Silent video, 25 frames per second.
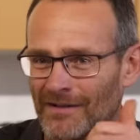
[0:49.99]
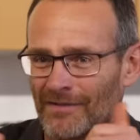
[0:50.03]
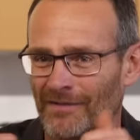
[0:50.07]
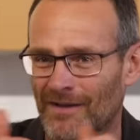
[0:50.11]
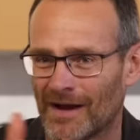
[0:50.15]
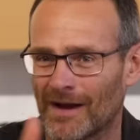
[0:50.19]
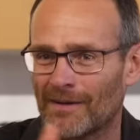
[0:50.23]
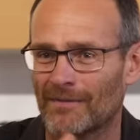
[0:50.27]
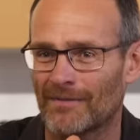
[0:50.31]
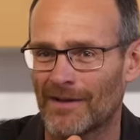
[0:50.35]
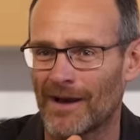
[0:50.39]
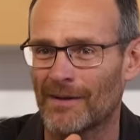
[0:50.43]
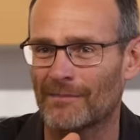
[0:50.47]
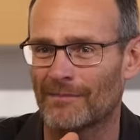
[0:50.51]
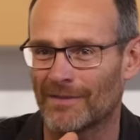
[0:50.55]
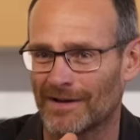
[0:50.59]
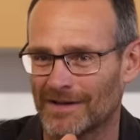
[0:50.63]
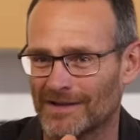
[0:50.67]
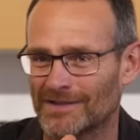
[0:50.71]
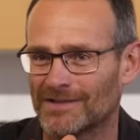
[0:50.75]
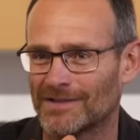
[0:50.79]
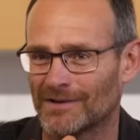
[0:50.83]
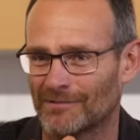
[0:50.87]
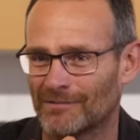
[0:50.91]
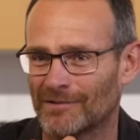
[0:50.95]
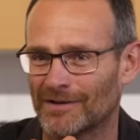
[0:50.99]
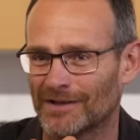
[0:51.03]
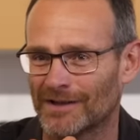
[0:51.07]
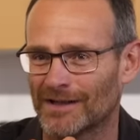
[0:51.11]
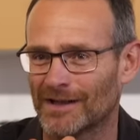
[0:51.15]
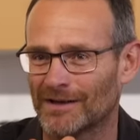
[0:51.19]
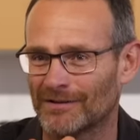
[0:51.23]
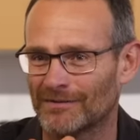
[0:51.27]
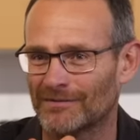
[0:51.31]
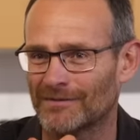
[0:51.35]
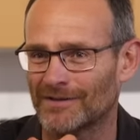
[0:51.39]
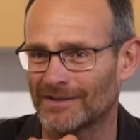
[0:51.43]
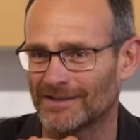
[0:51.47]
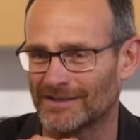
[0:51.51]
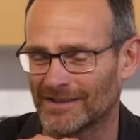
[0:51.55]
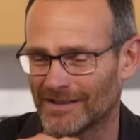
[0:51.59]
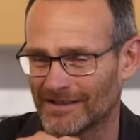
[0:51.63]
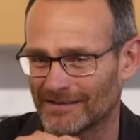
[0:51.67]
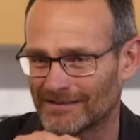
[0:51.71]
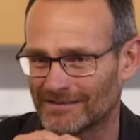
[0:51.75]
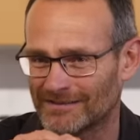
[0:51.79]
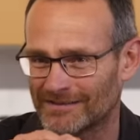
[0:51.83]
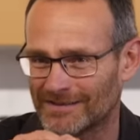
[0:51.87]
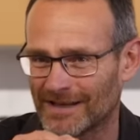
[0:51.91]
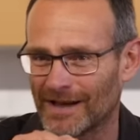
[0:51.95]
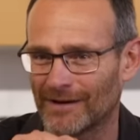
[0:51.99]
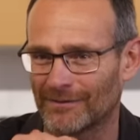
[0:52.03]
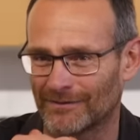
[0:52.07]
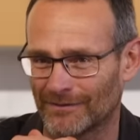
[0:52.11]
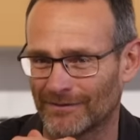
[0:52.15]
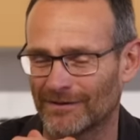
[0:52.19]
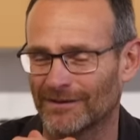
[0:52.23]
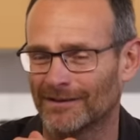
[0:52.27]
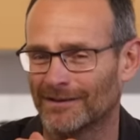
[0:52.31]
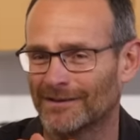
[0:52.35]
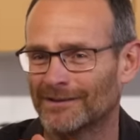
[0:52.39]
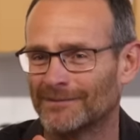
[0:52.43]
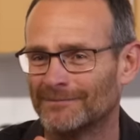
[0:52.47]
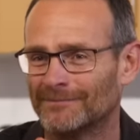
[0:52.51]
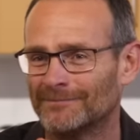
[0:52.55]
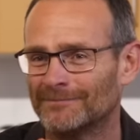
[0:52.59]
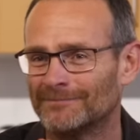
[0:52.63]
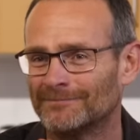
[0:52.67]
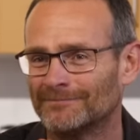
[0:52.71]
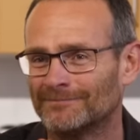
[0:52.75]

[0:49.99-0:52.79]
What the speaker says: that makes you want to go fishing, definitely.